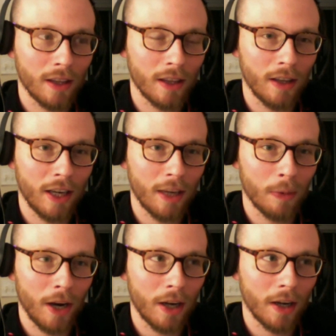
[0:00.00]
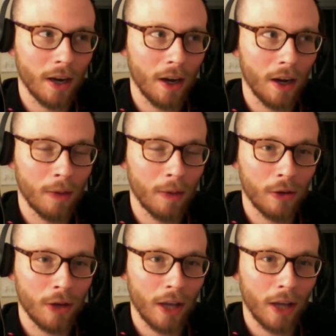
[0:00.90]
He can break
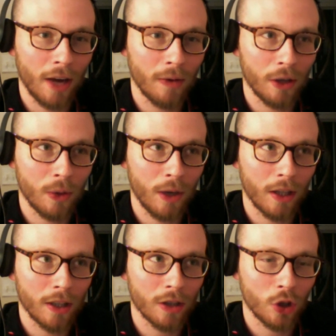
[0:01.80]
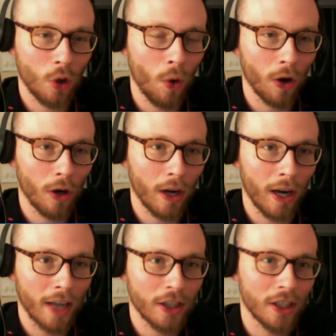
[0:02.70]
through that line really quickly and score, and
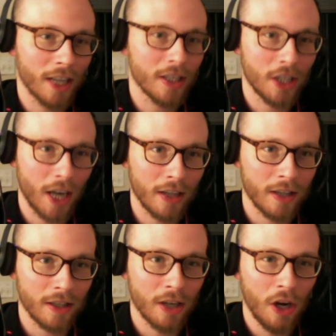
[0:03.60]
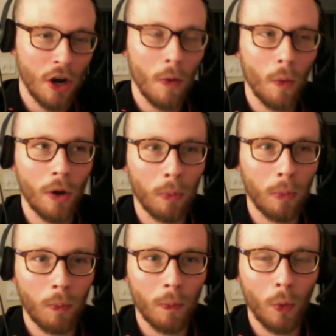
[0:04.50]
actually takes his chances. With
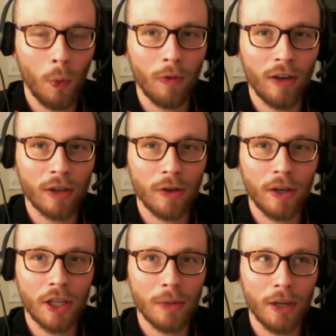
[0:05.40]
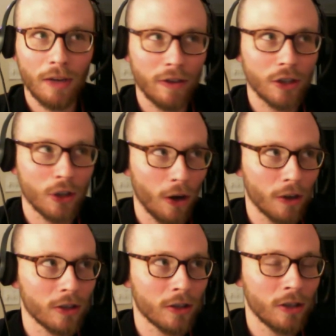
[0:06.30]
Victor Anichebe, if he
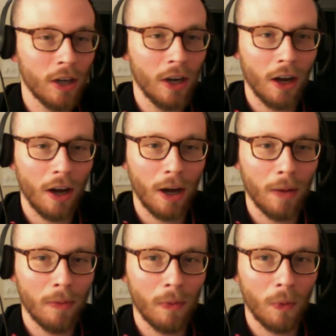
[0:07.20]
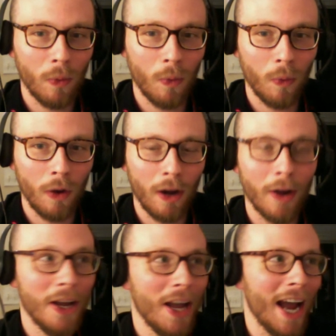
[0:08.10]
starts, and
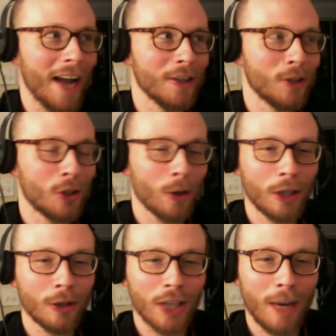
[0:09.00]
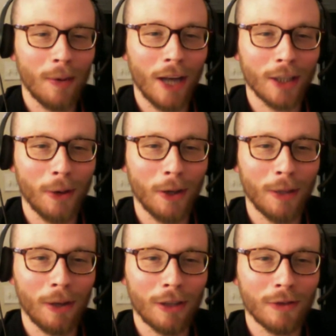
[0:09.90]
Giorgio Samaras apparently
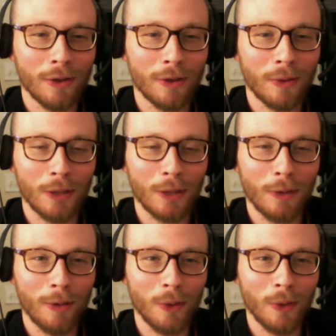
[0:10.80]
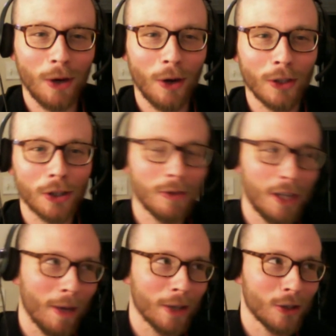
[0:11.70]
plays for West Brom as well, which he
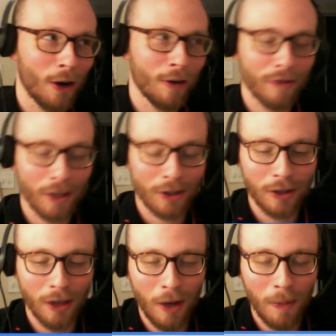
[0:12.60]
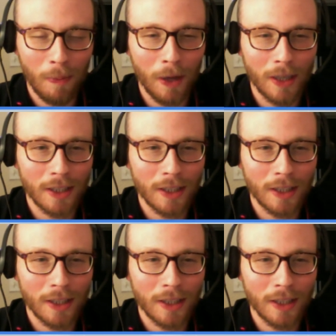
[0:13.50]
might start over Victor. But